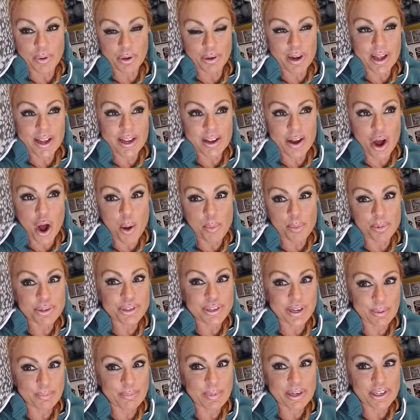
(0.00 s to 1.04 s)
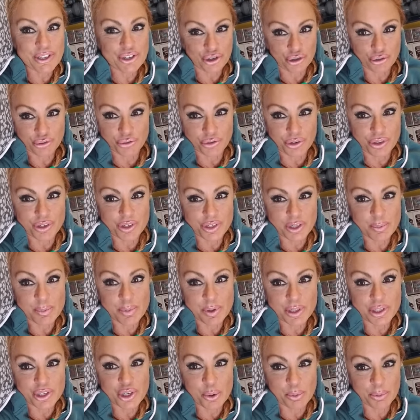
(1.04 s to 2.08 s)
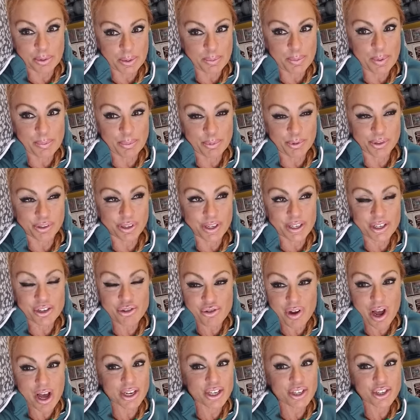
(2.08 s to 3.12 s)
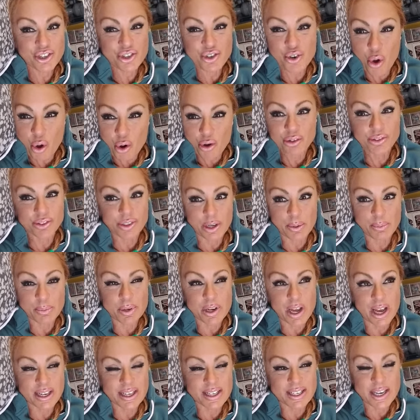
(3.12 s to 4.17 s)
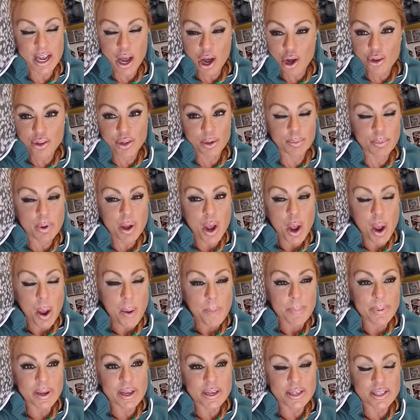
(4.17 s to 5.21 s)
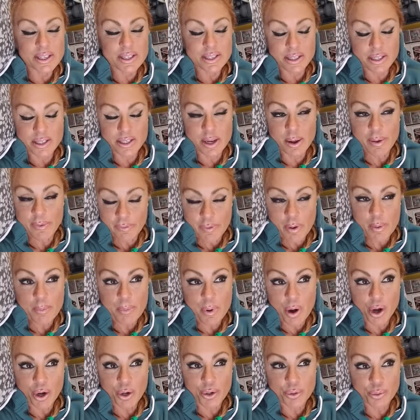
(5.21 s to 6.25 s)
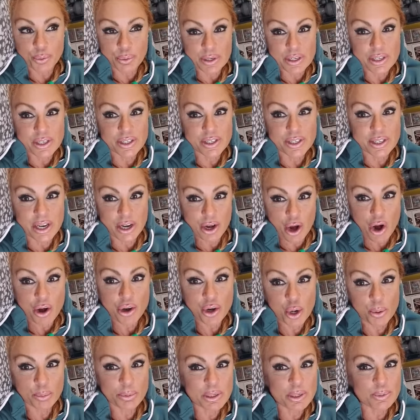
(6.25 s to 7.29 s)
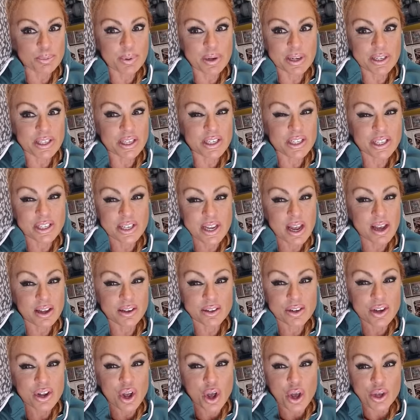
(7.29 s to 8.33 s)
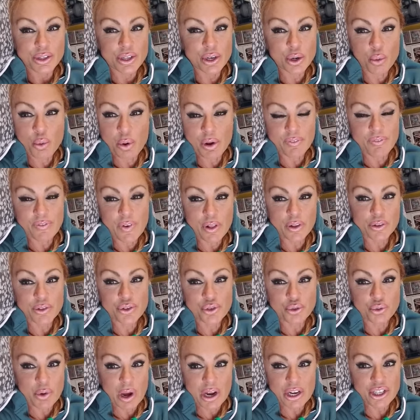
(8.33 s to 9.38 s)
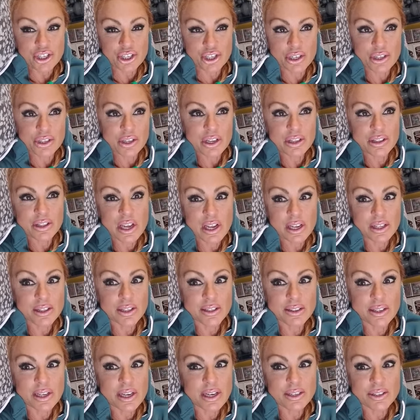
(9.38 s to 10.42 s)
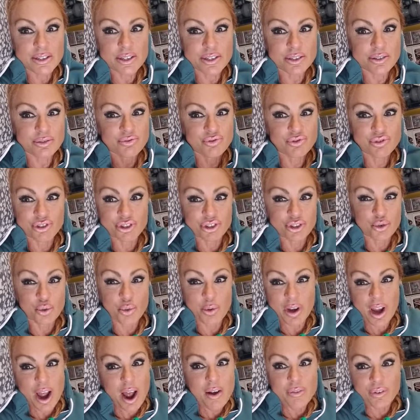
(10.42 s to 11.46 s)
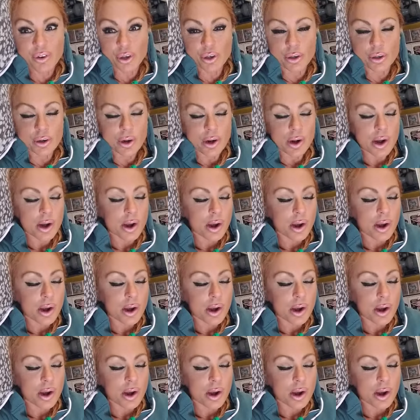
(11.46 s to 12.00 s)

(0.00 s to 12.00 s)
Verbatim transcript: They're like almost like my children, some of these homeless people. Like, you got to scold them. You got to tell them. Because some of them are the reasons they are homeless, because they just can't, they don't want to follow direction. They think that they just could do whatever.